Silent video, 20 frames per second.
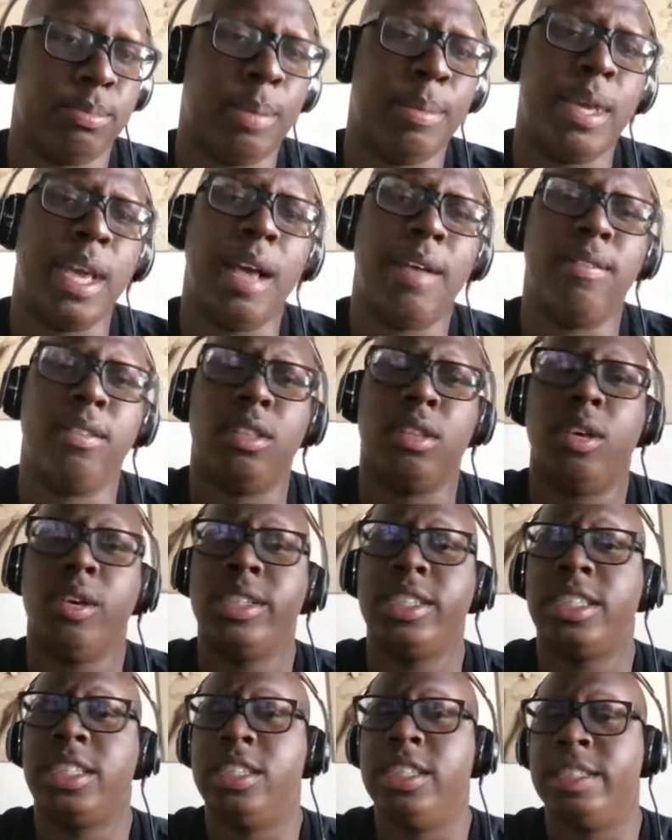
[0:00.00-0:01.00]
maybe have
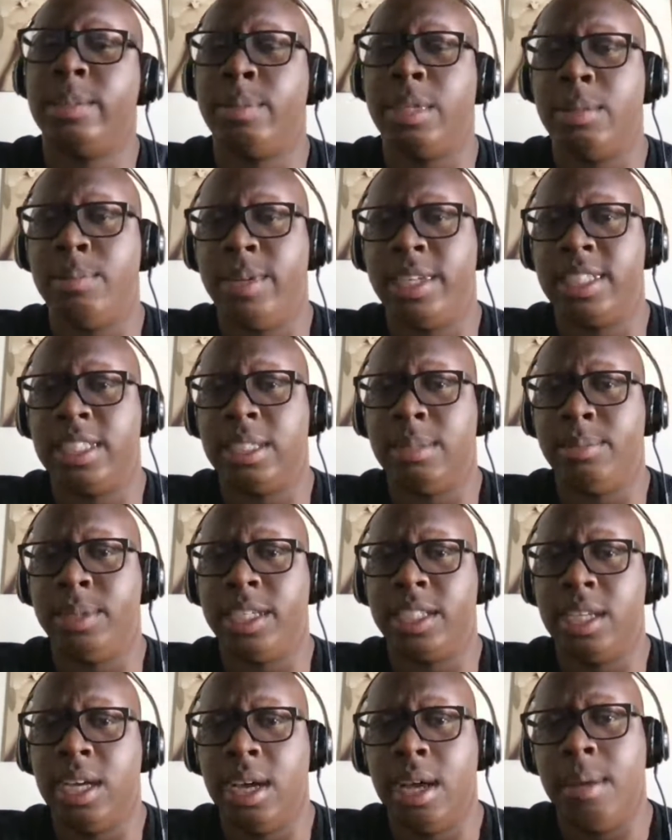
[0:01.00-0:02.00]
lost to some of the
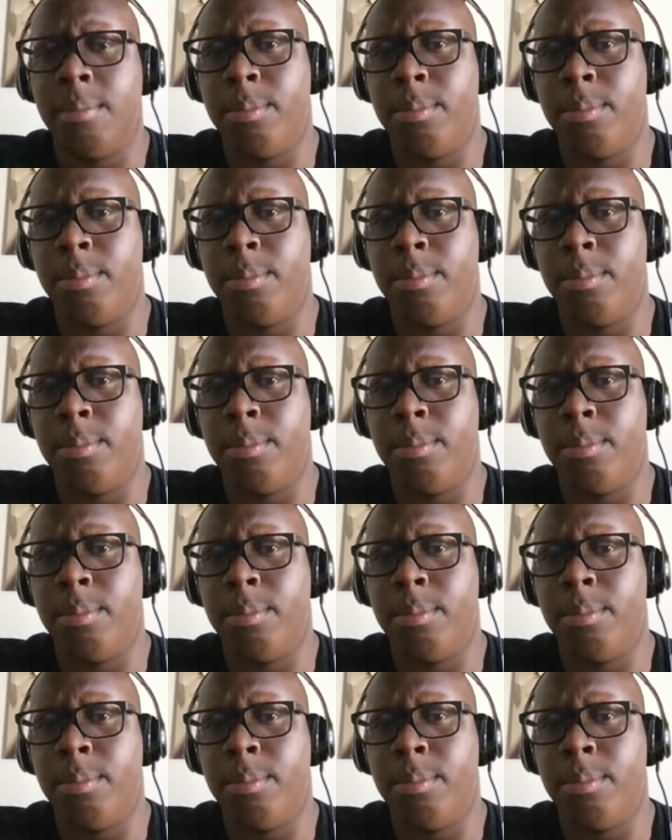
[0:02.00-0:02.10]
best,